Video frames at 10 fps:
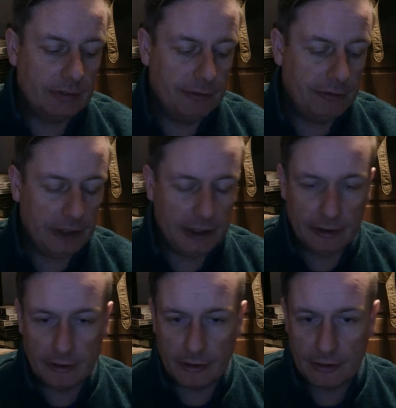
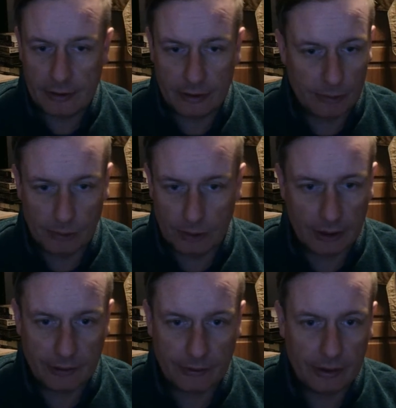fear, the whole
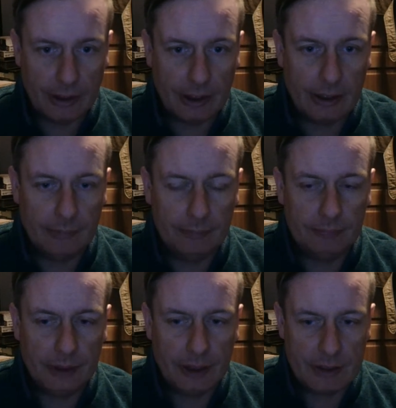lot
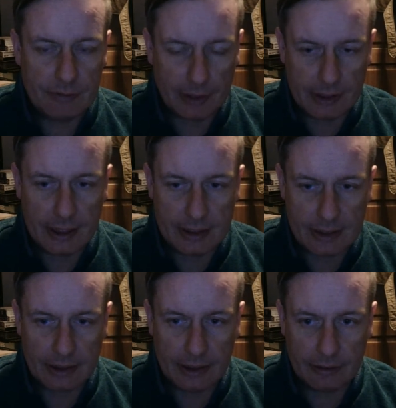is
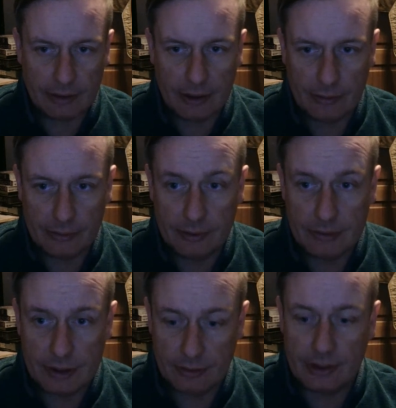fantastic in Greyhound.
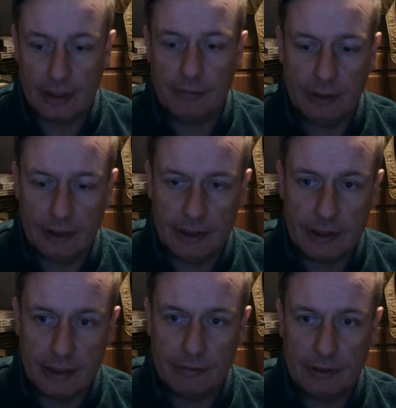So definitely,
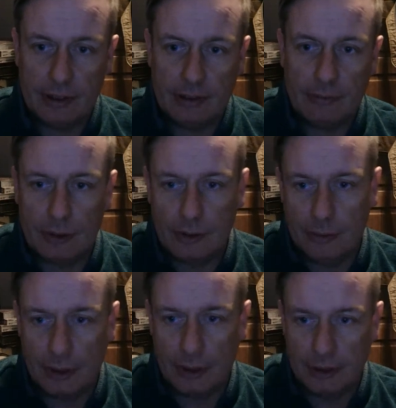definitely worth
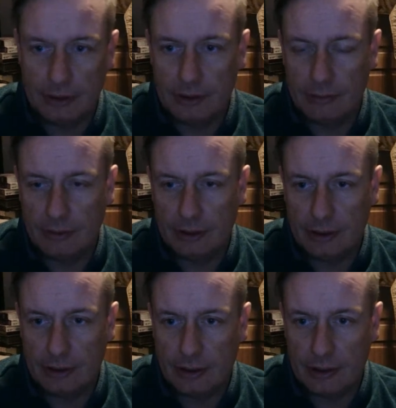a watch. Give
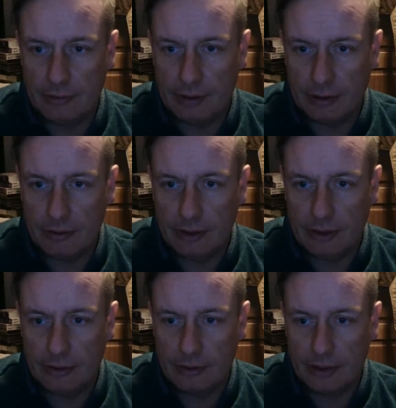it a
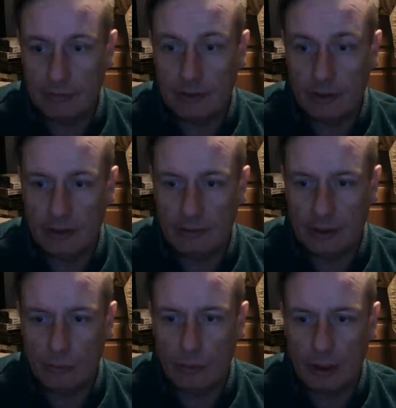Greyhound. Give
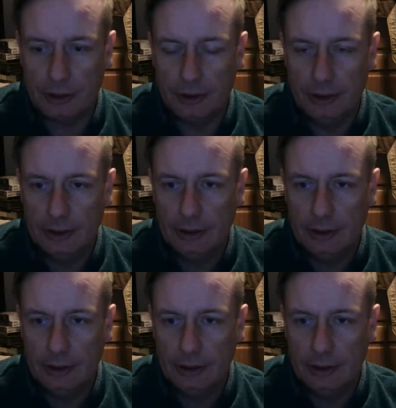Greyhound a watch.